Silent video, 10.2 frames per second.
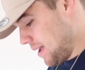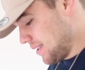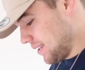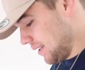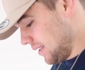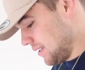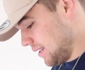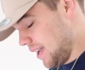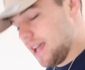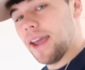basically
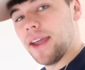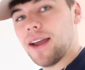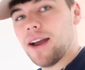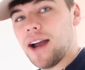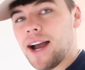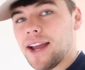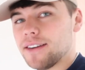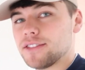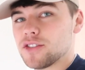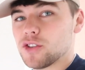today, I
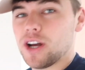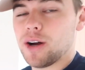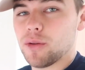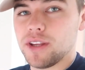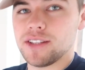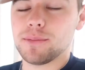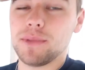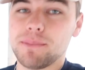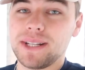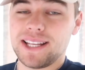have to sort out
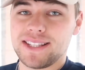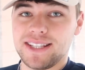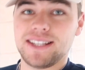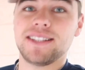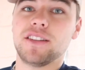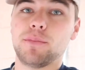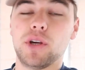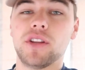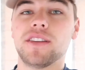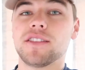this, my dad's 60th
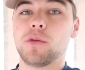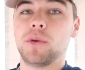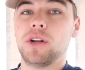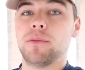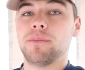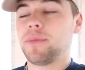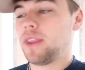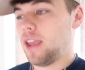birthday is coming up,